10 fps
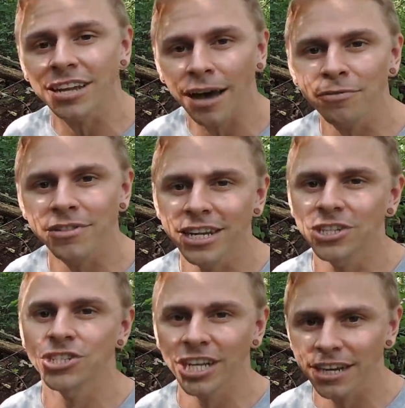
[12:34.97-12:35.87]
tougher than
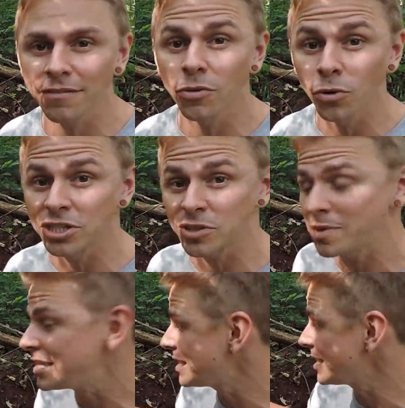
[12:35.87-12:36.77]
a chicken of the woods
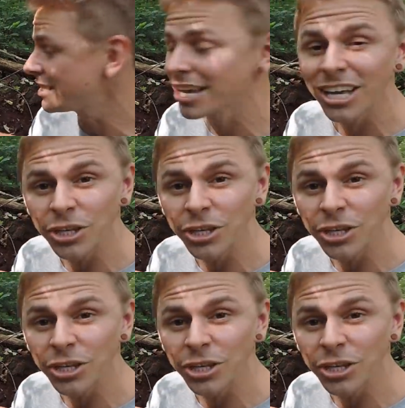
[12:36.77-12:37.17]
species.